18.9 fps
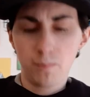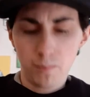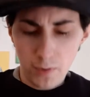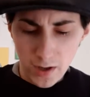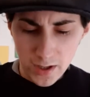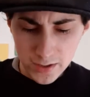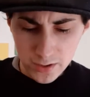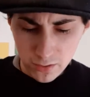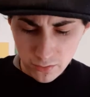
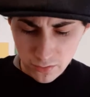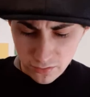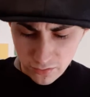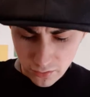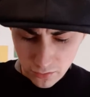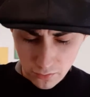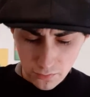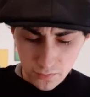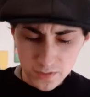by
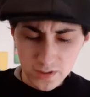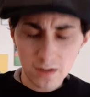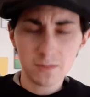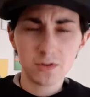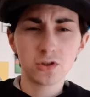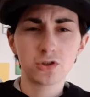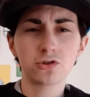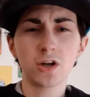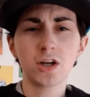use of a
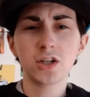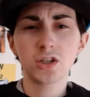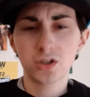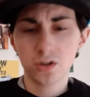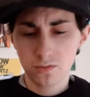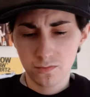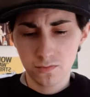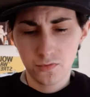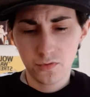
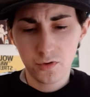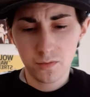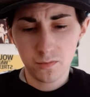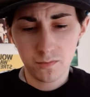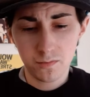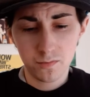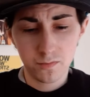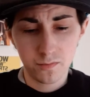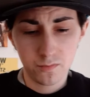demonstration
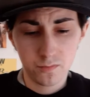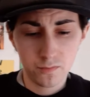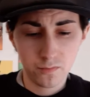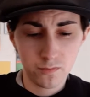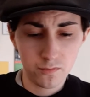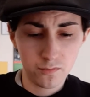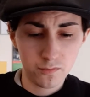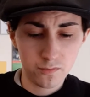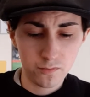from
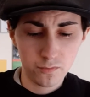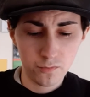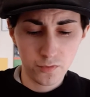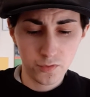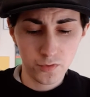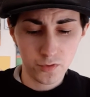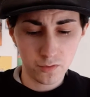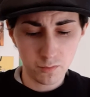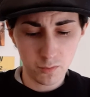
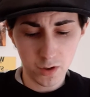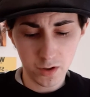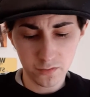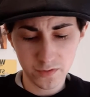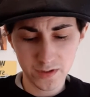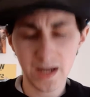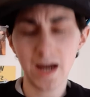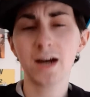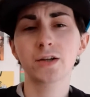one
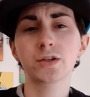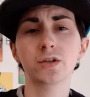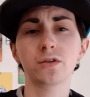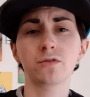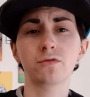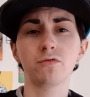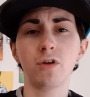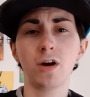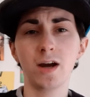of the
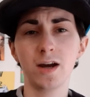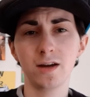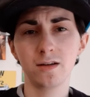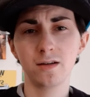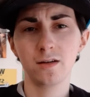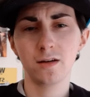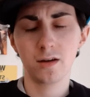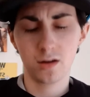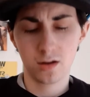actors, right?
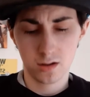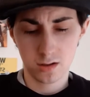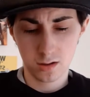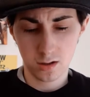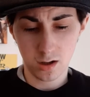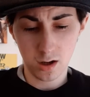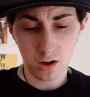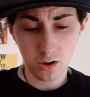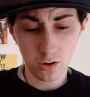
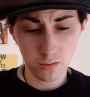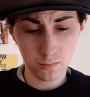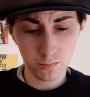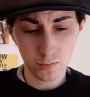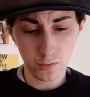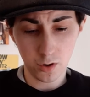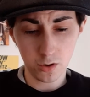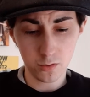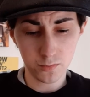I
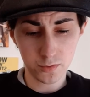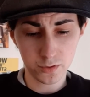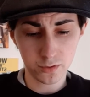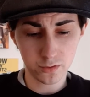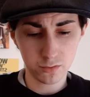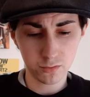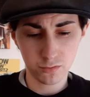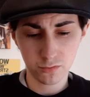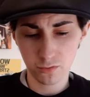hope you
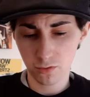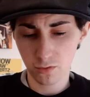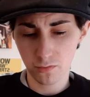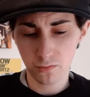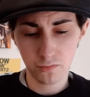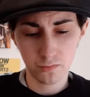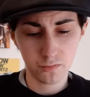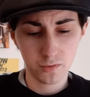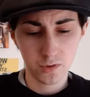can all sort
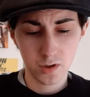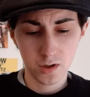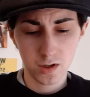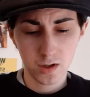of